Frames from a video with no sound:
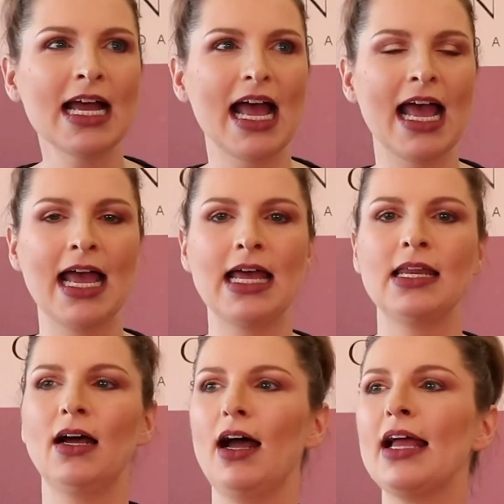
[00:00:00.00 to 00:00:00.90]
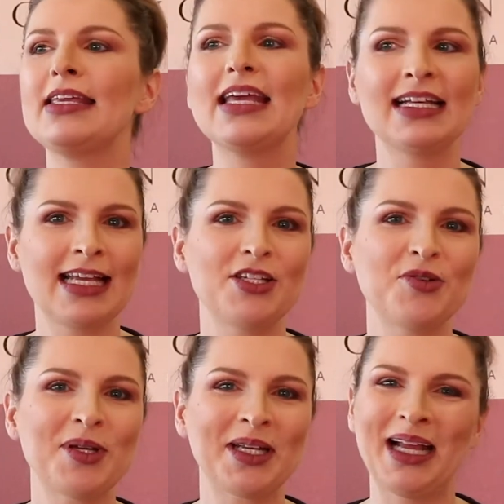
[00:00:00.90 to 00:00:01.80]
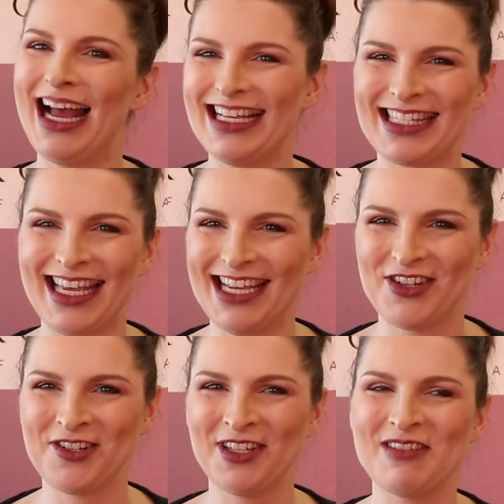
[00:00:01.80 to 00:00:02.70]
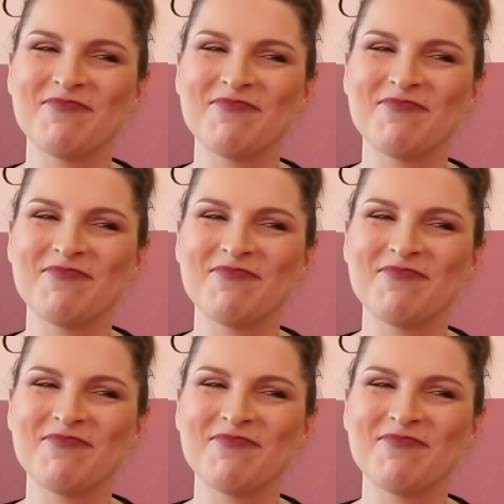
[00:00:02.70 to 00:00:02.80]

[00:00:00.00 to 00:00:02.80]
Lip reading: And yes, I do get guys occasionally,